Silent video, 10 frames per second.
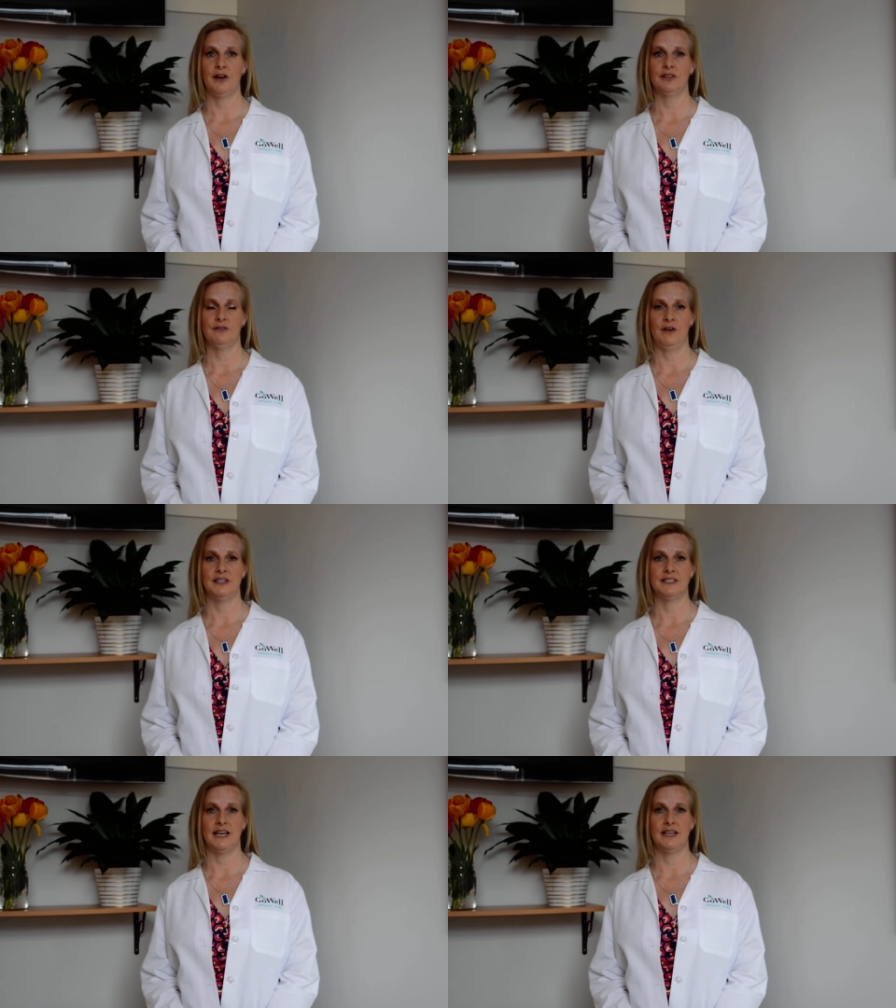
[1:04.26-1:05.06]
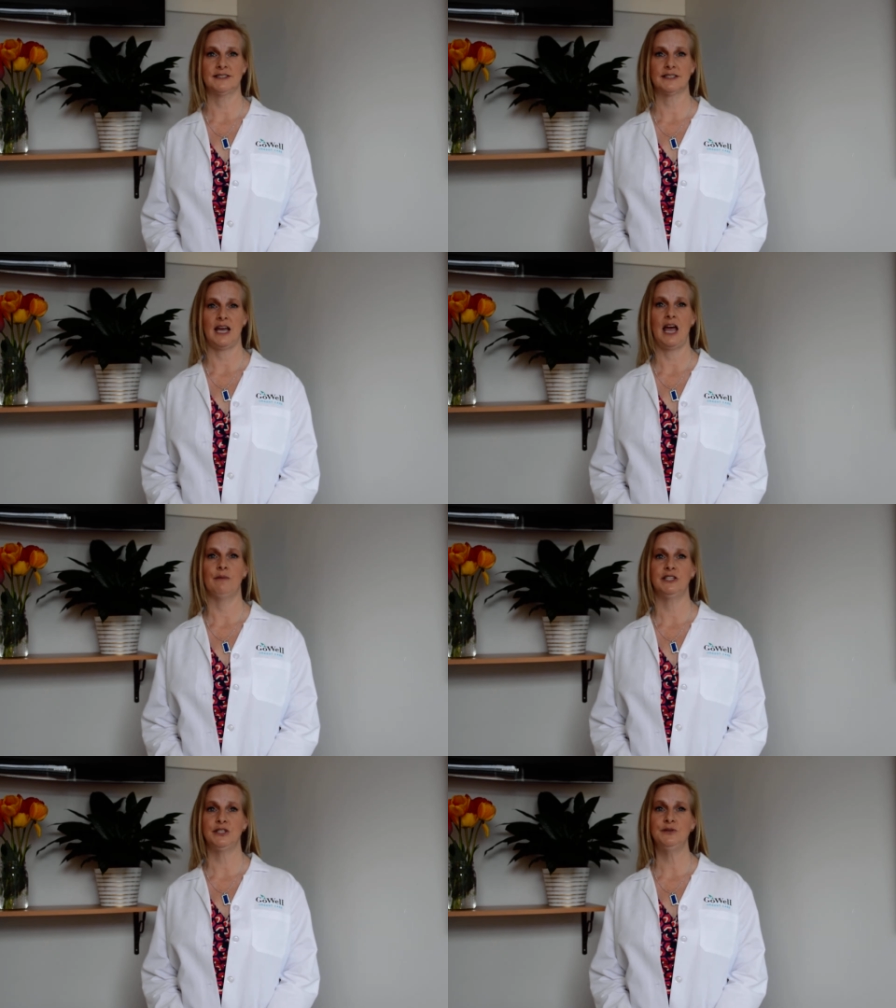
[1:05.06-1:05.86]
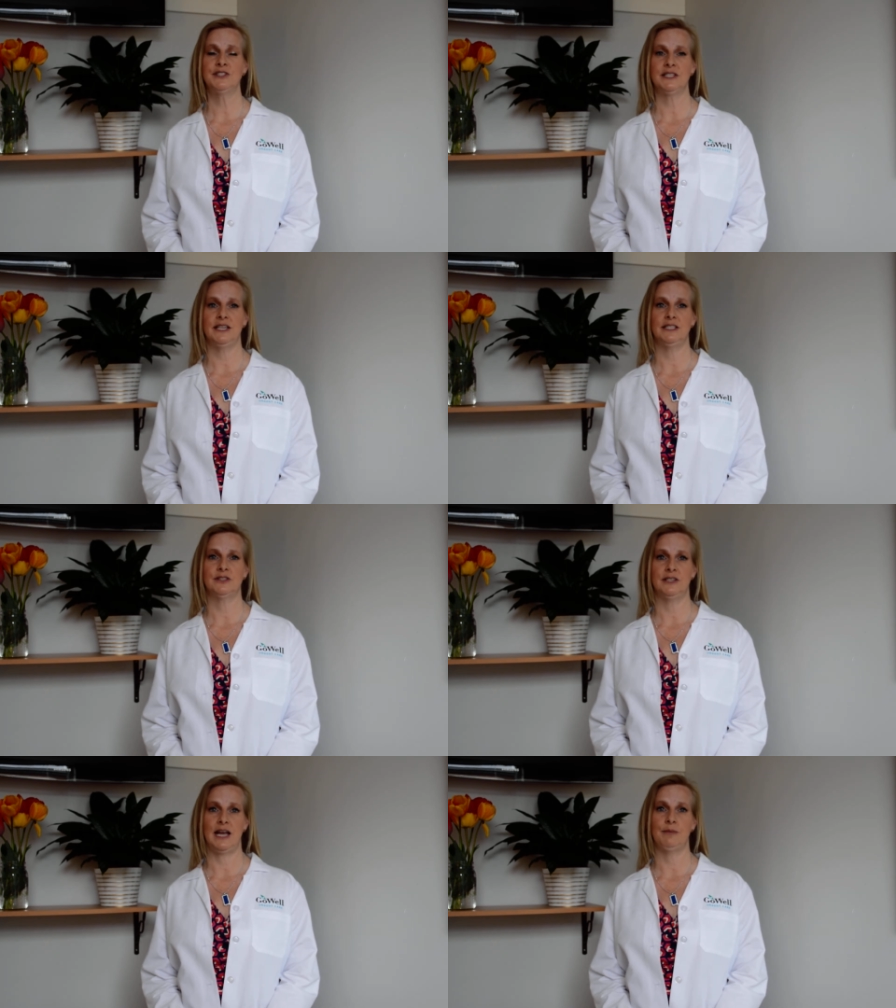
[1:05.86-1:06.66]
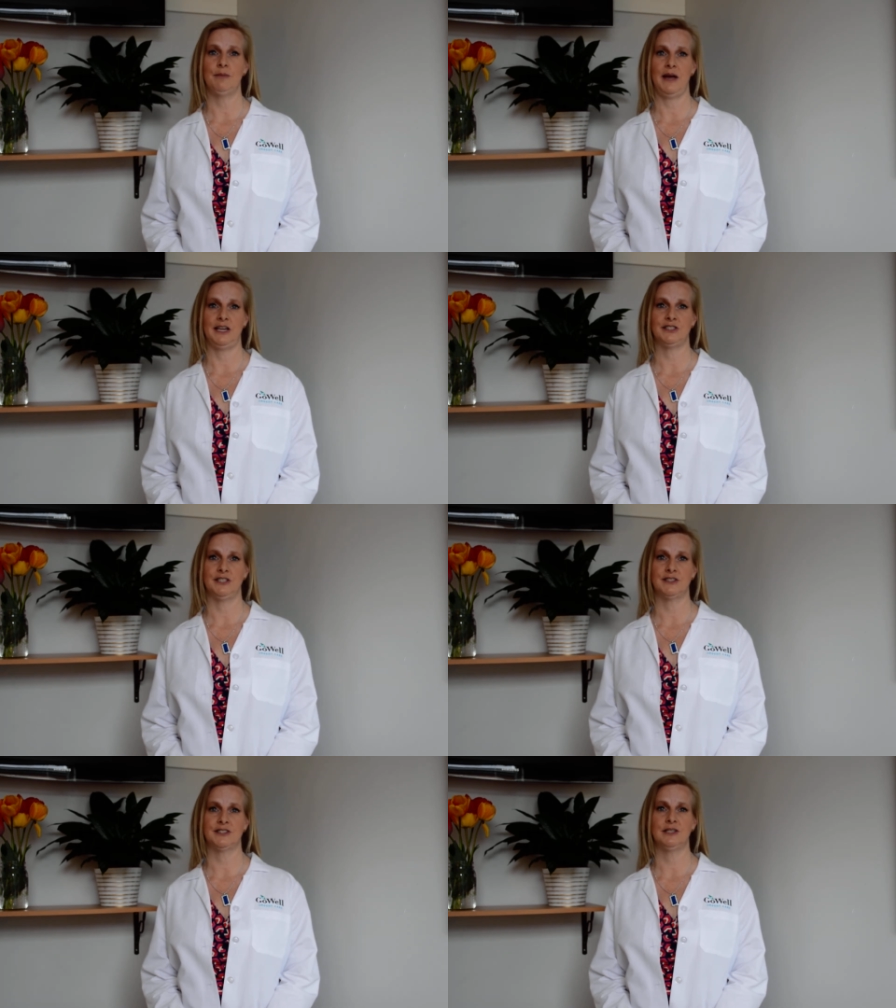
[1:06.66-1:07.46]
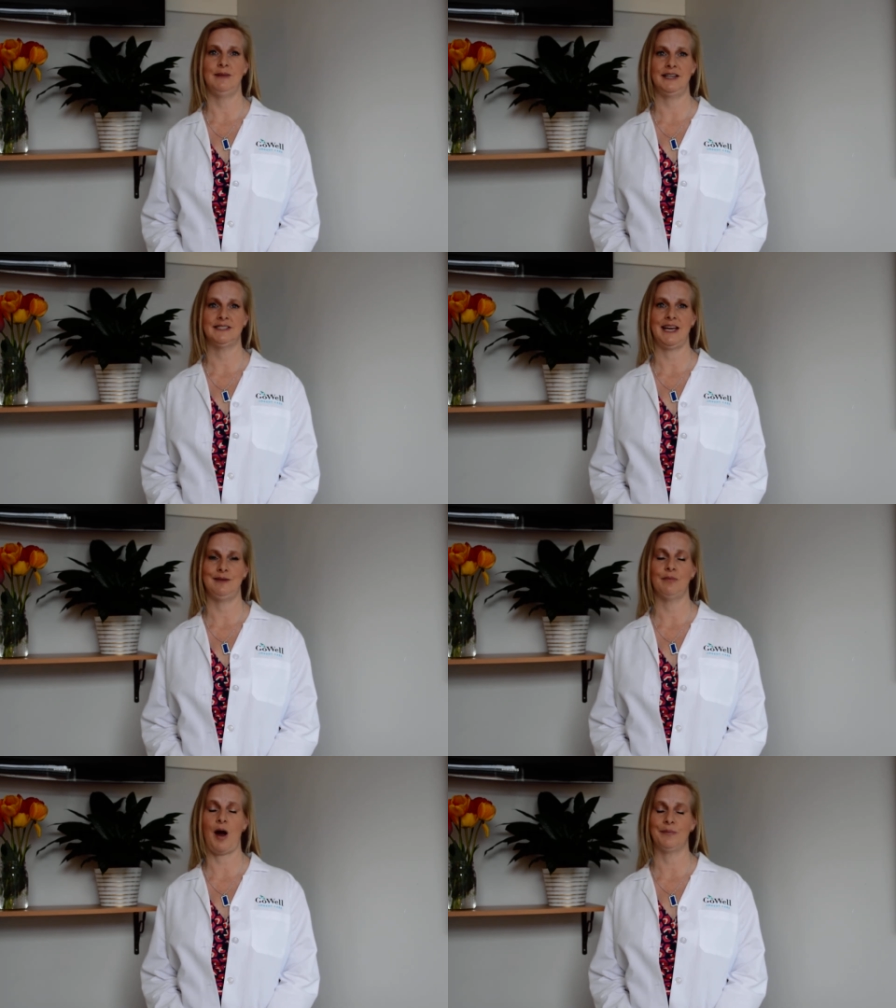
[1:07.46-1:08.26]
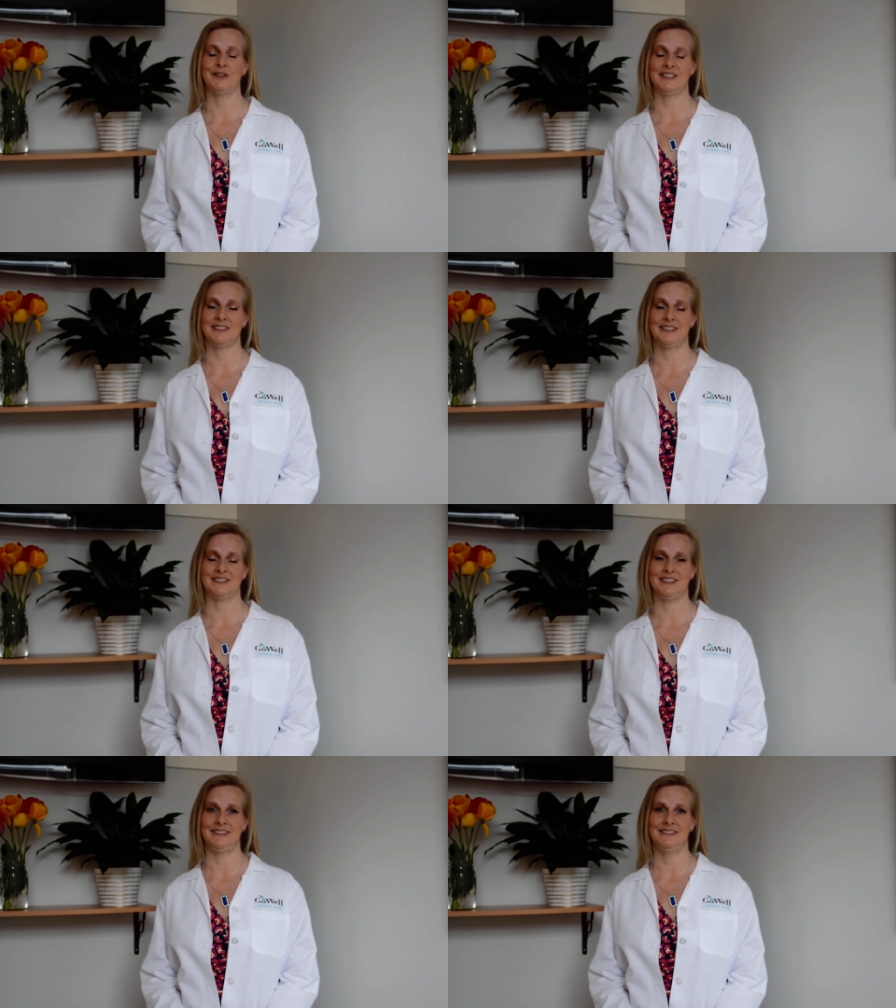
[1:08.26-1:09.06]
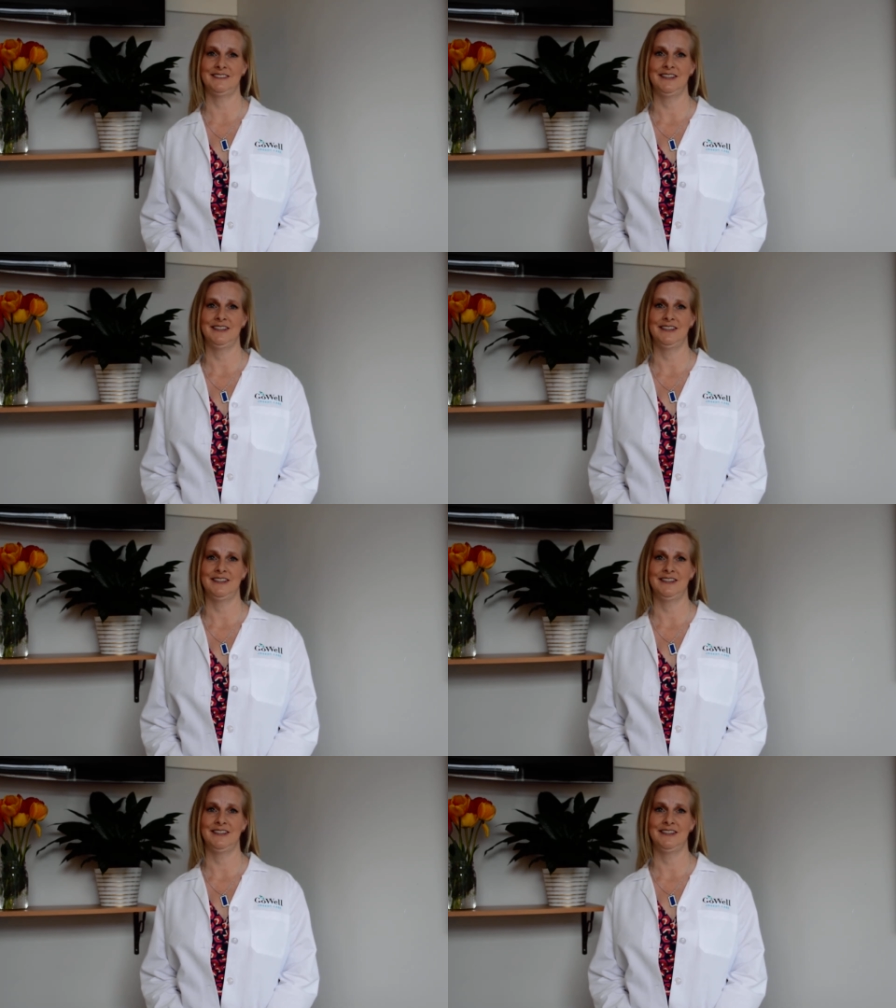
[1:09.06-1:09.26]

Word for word: at the front desk, and reduced seating to enable patients to maintain proper distancing.